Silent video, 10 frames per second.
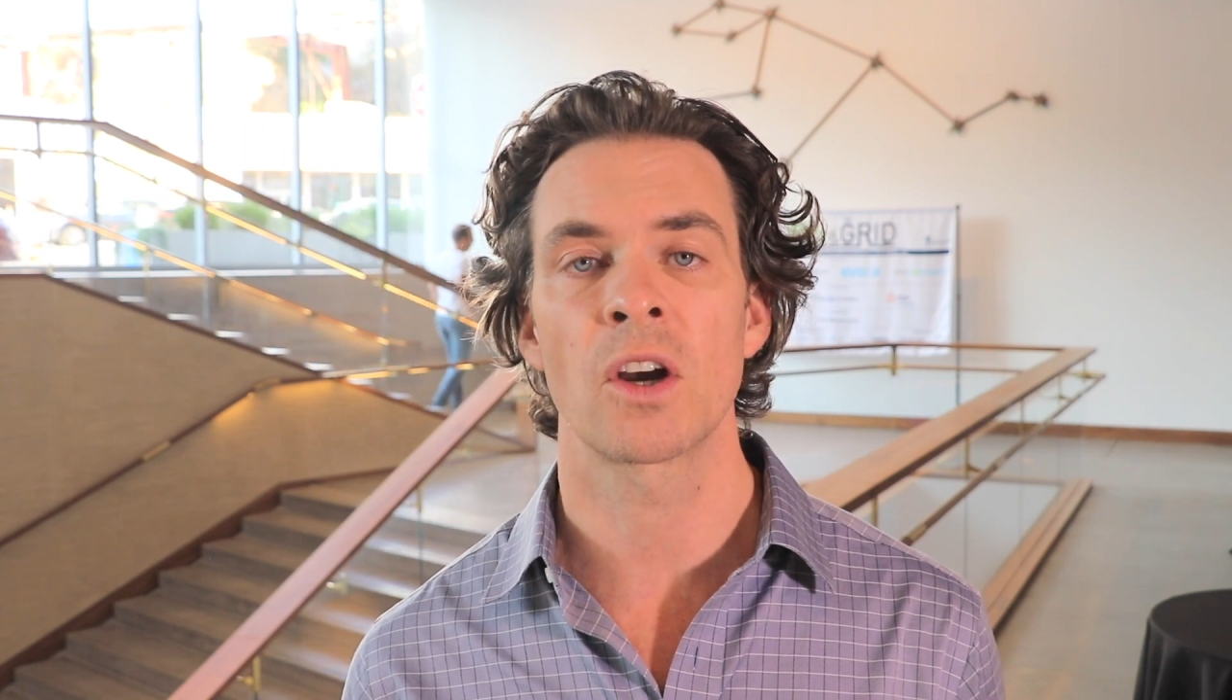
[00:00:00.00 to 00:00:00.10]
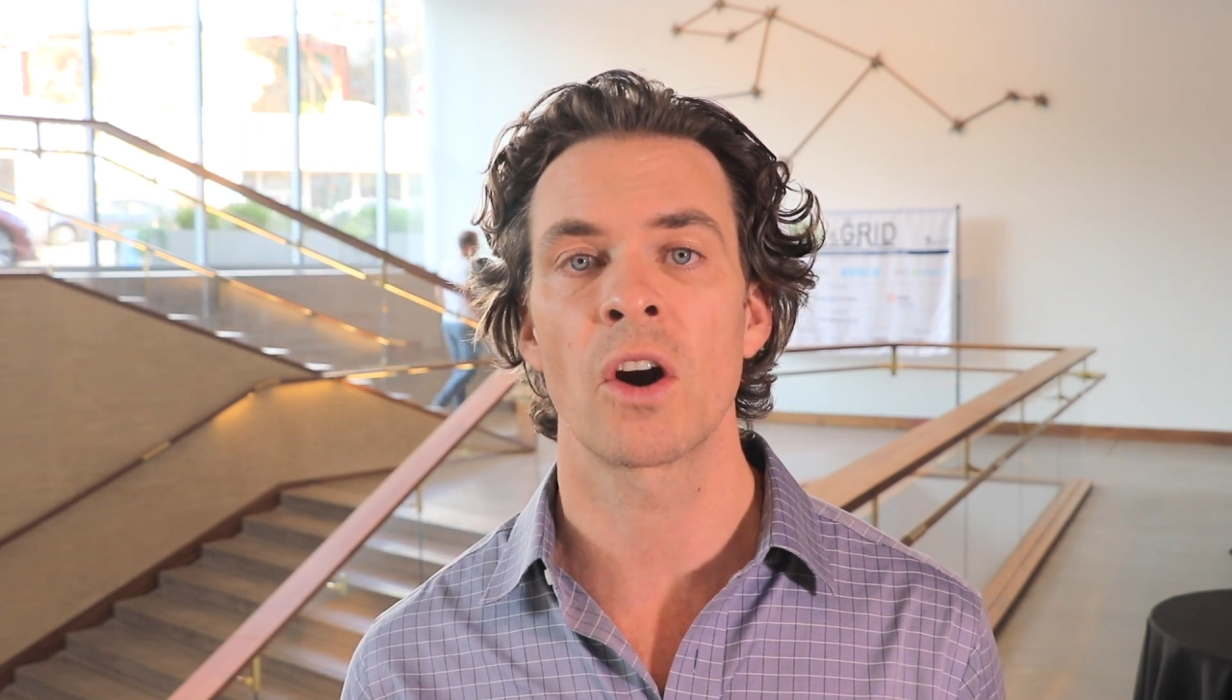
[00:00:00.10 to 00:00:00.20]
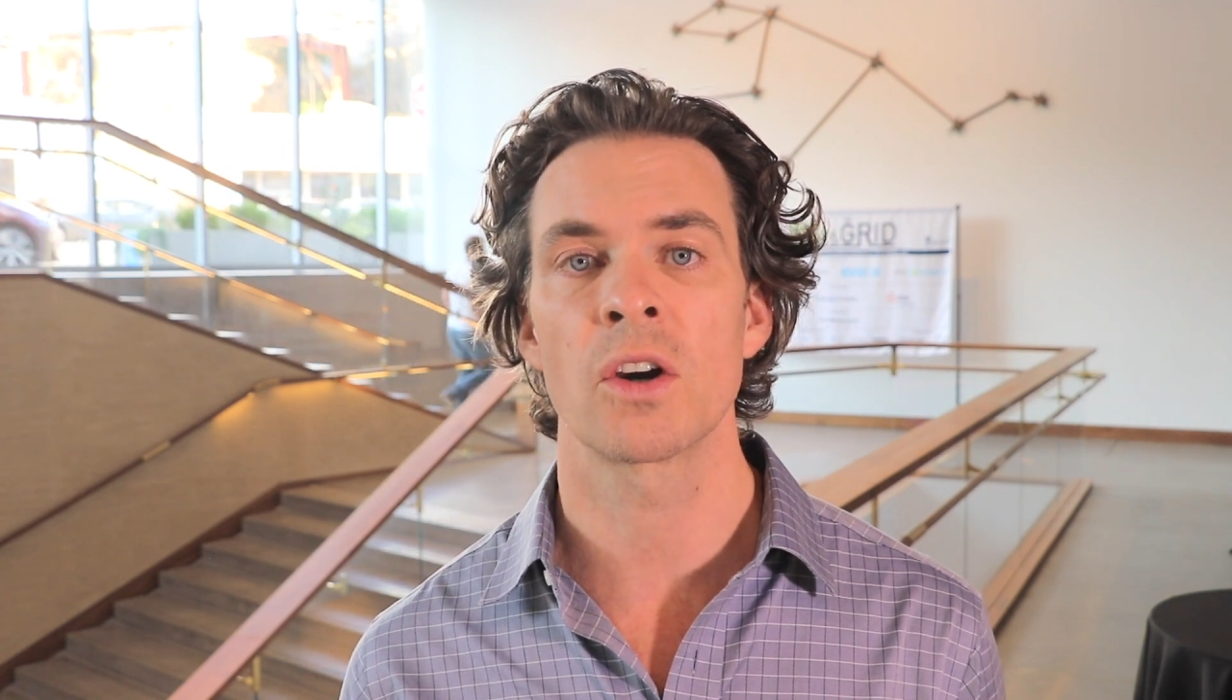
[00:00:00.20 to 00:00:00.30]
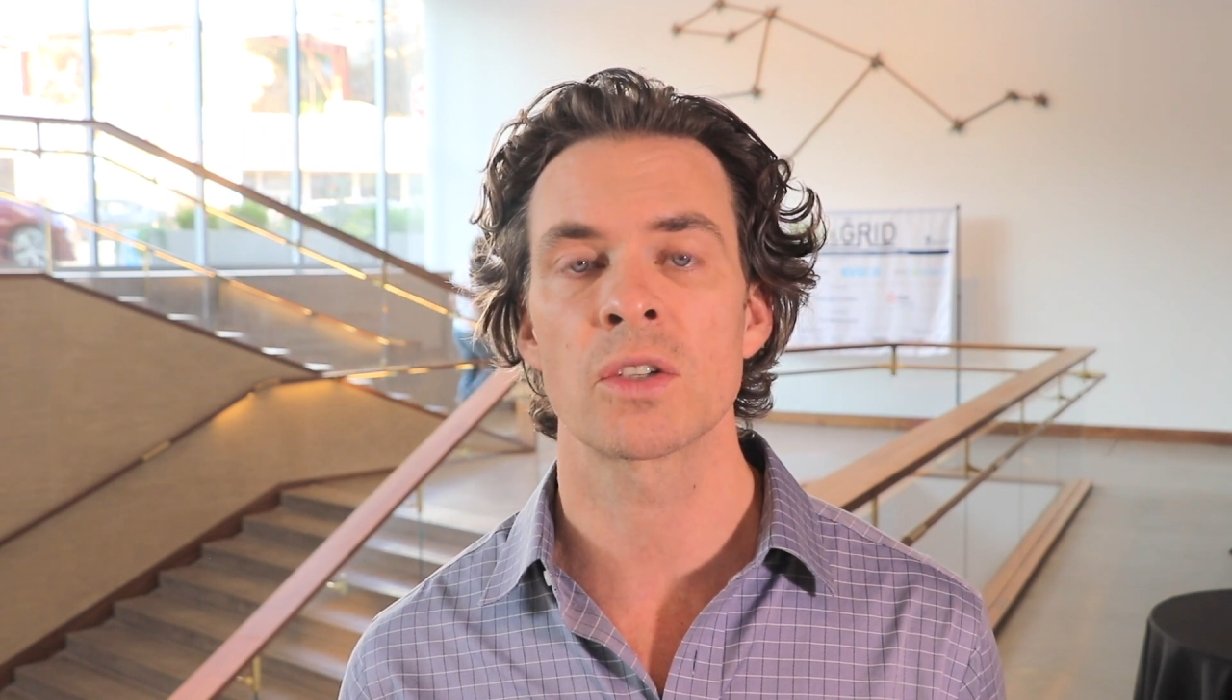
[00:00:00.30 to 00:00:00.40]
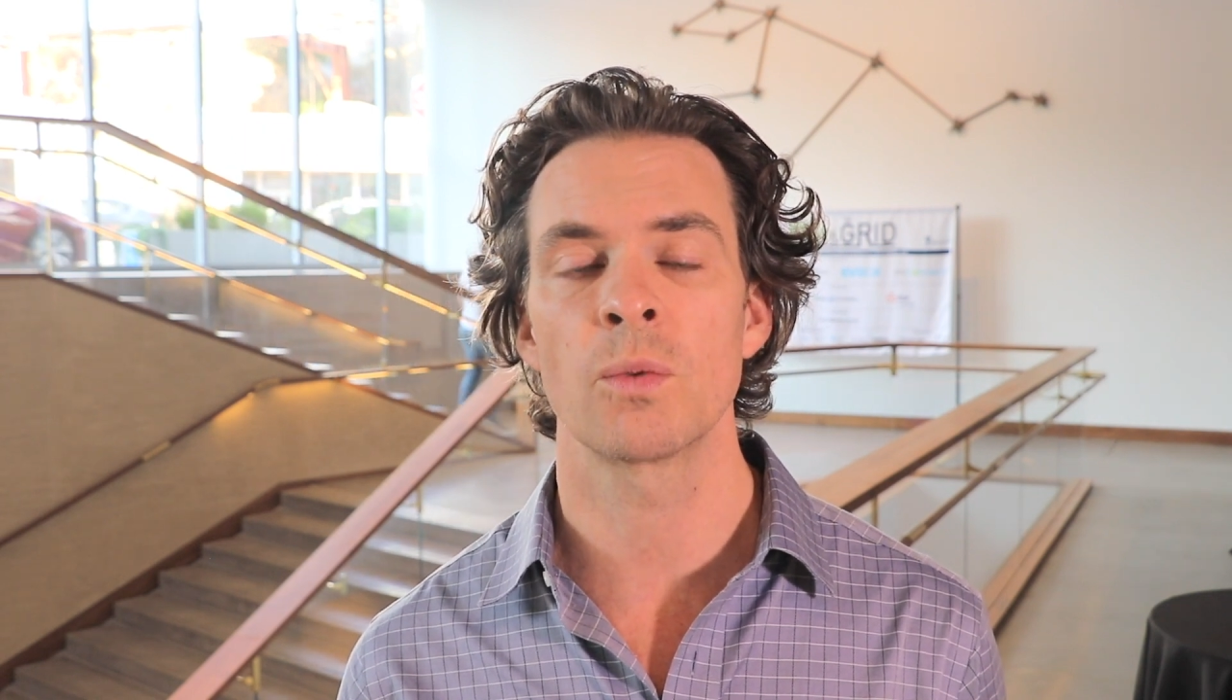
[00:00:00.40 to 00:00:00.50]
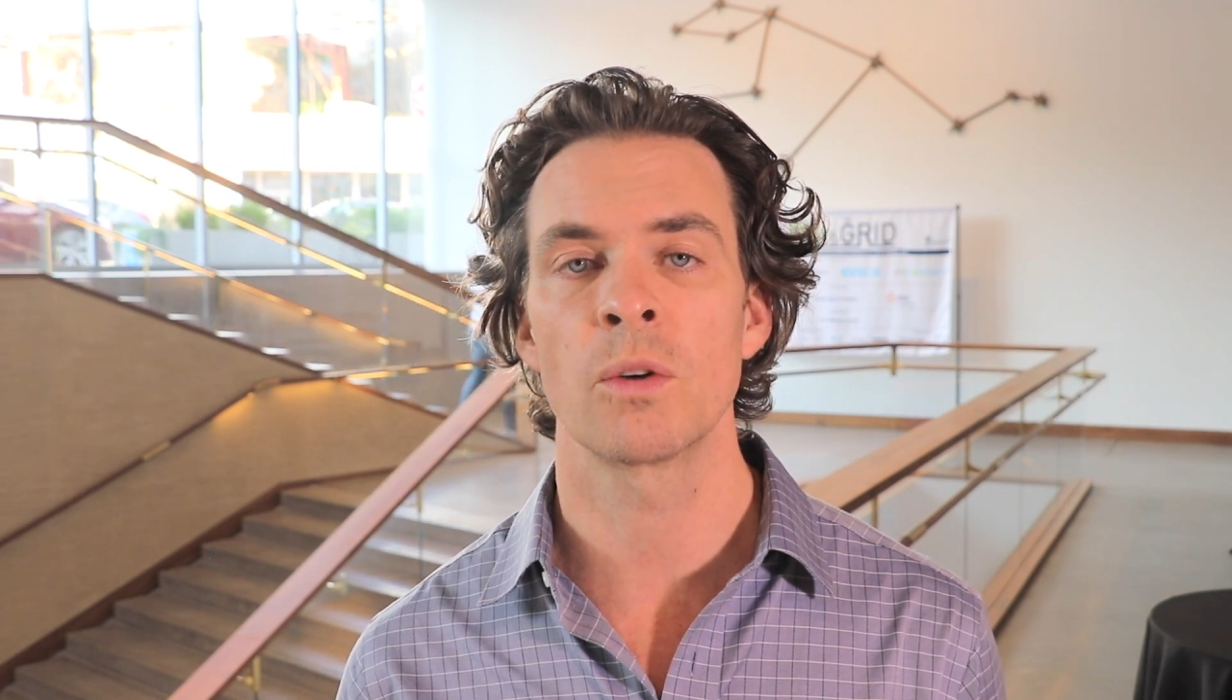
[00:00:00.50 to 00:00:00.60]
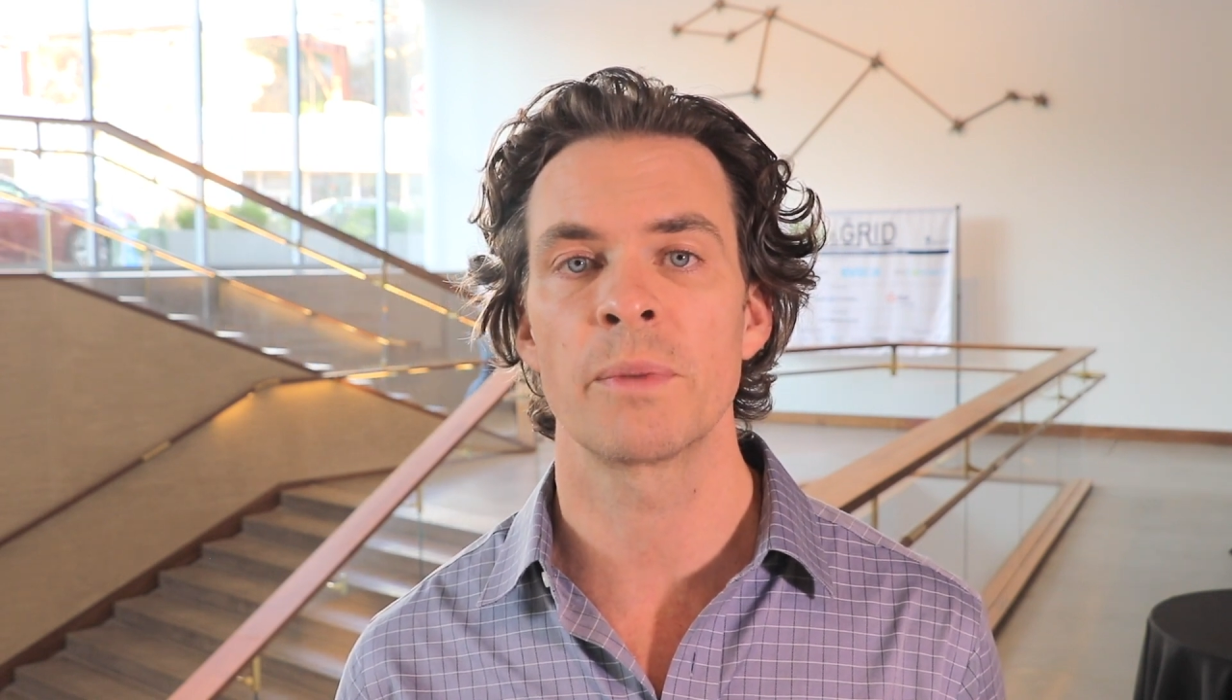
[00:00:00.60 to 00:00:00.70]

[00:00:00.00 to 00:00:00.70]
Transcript: cars will